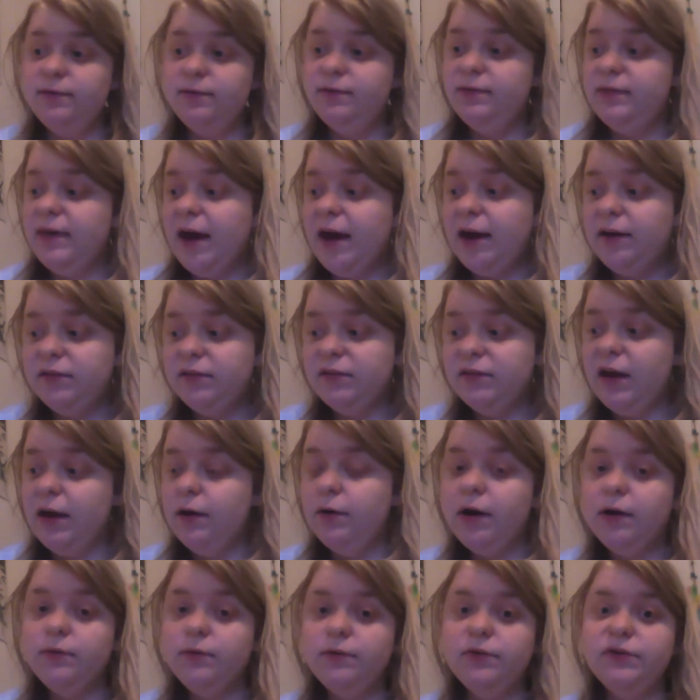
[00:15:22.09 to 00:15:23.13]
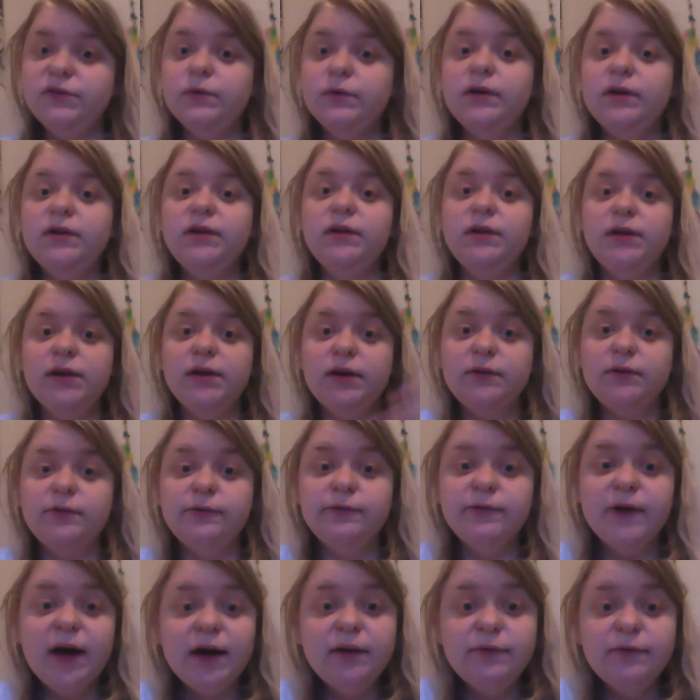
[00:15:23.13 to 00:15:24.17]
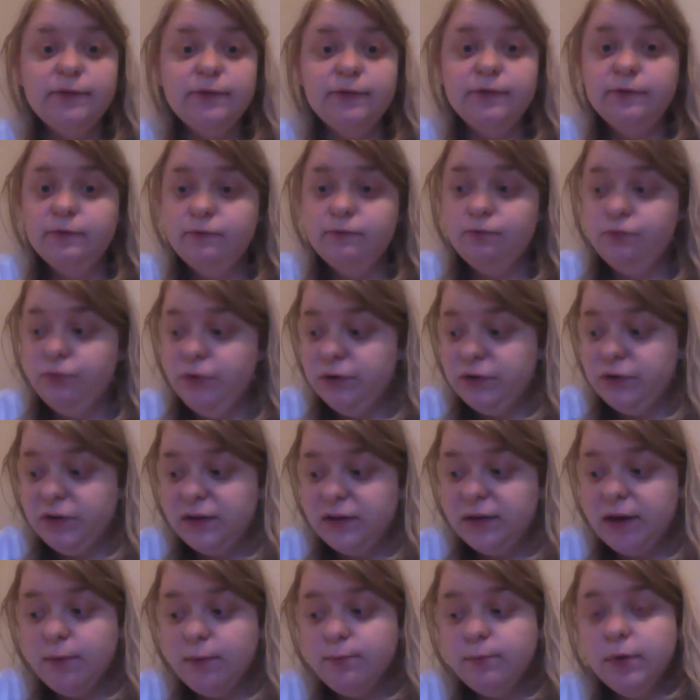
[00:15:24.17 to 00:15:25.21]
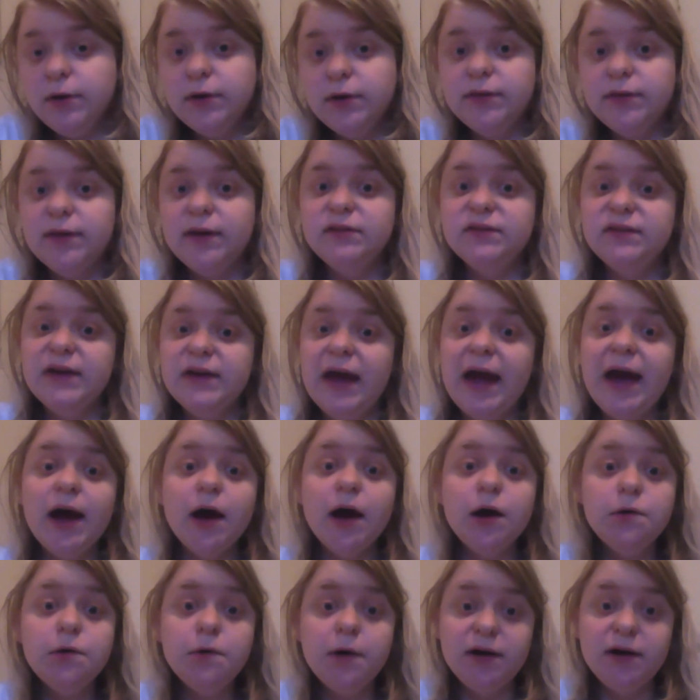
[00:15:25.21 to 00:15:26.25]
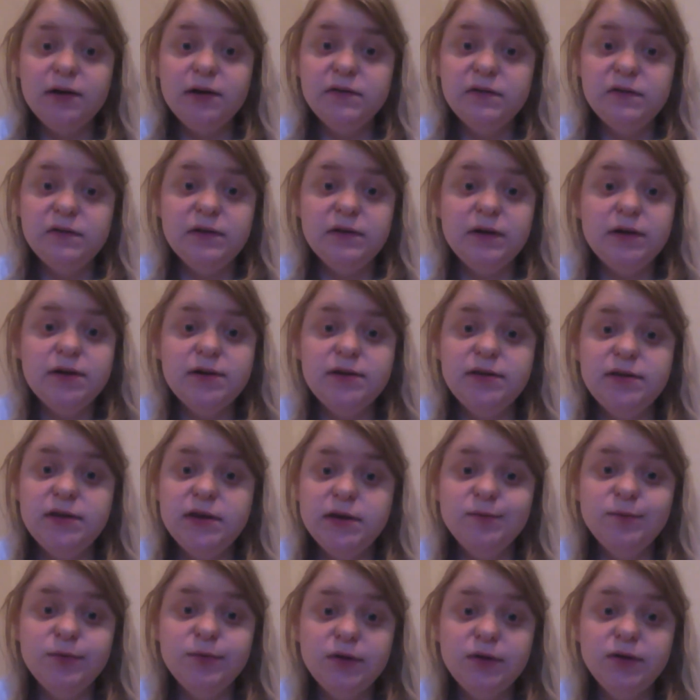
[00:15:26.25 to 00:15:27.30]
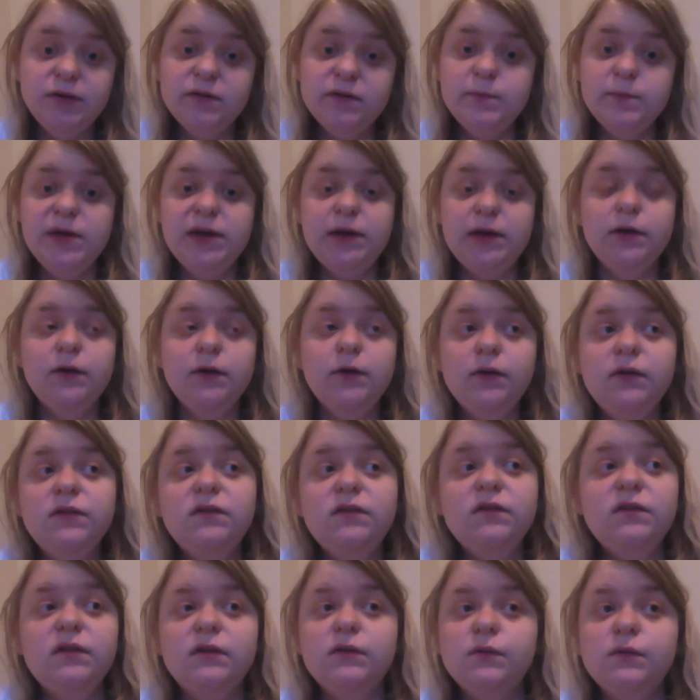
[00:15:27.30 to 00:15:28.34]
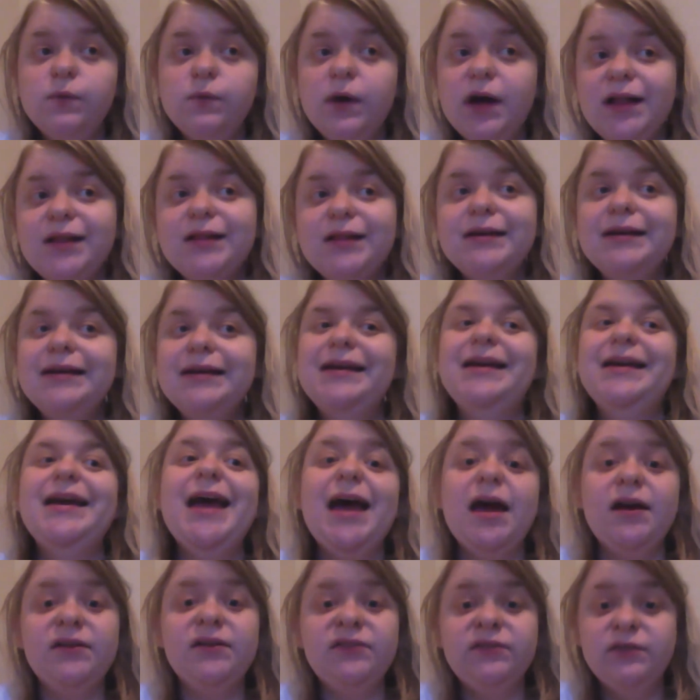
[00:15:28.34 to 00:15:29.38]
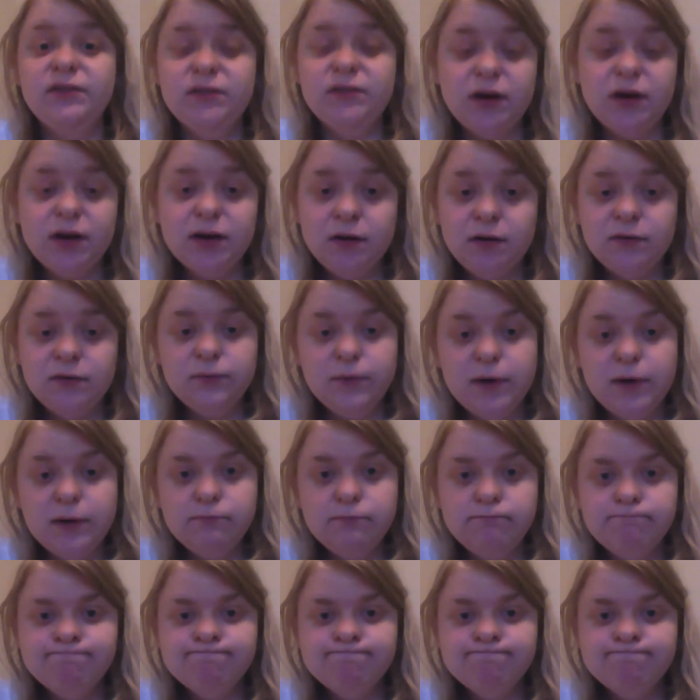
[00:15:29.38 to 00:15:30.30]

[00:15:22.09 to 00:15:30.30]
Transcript: That is how I was ready to get a 5 using that book. That's how I studied the importance of being earnest as well. Actually, not as well.